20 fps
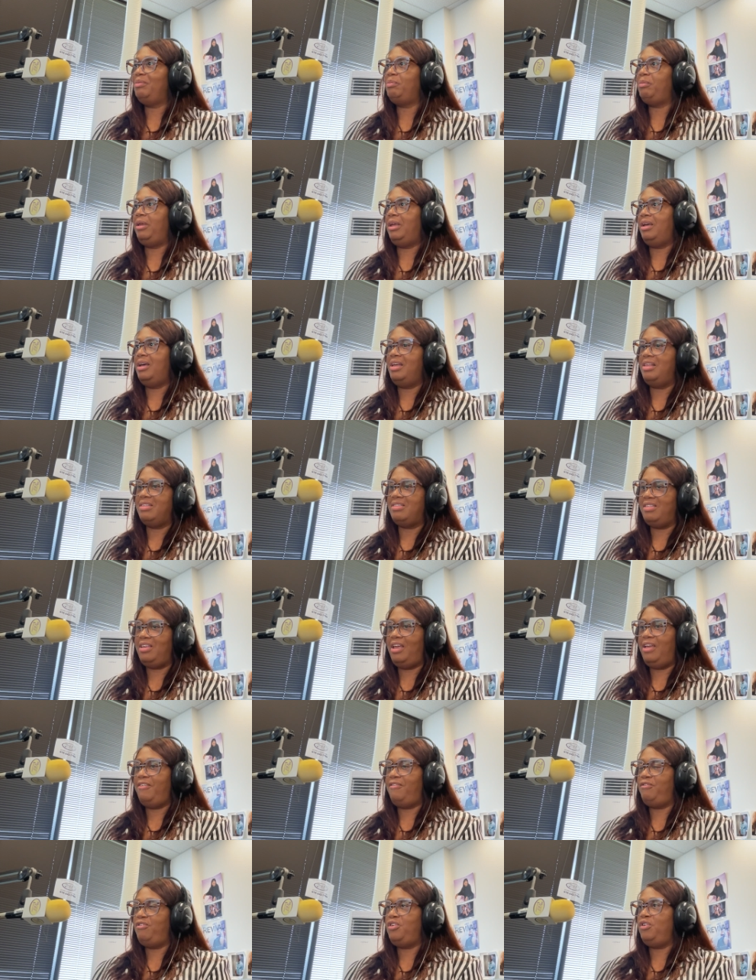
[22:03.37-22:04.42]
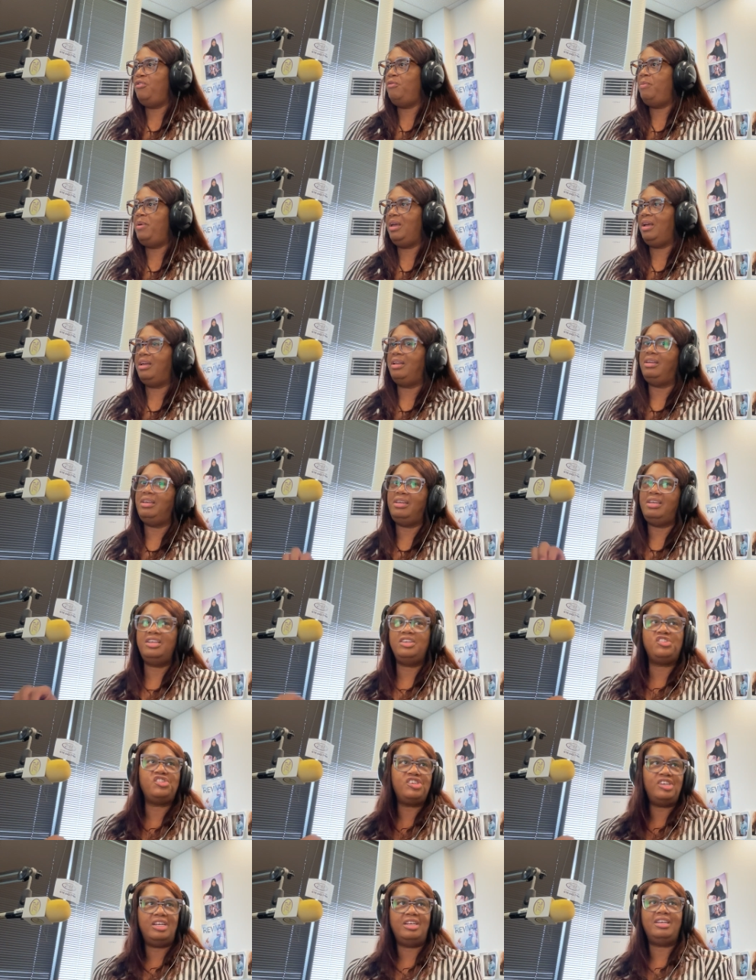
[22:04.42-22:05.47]
because they you've been
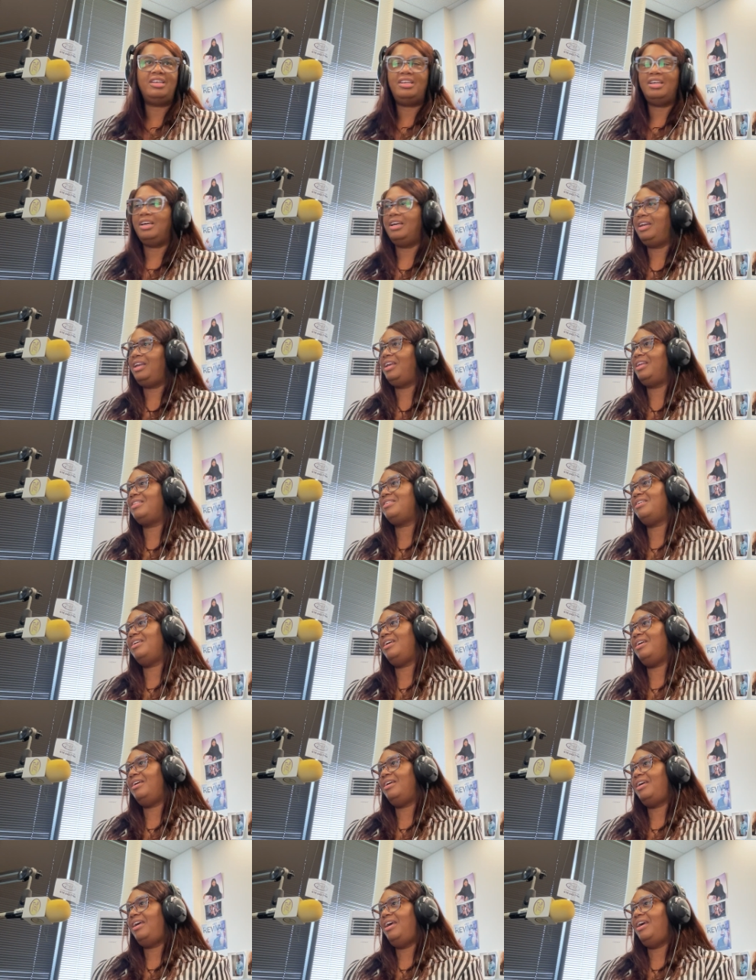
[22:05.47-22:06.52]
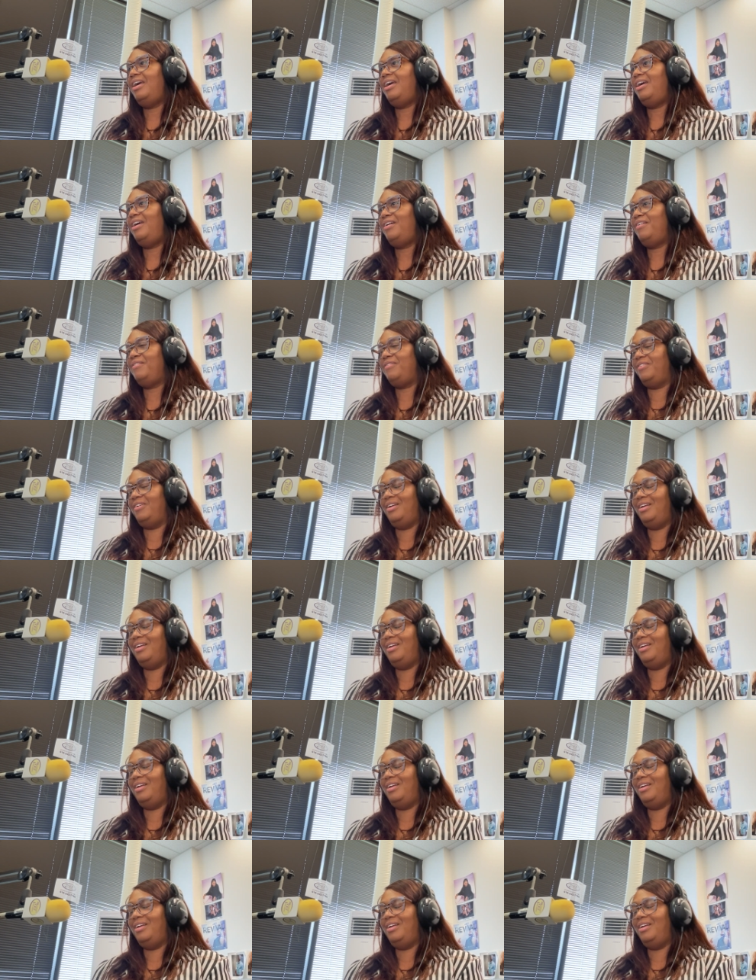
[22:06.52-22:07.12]
conditioned, honey, to have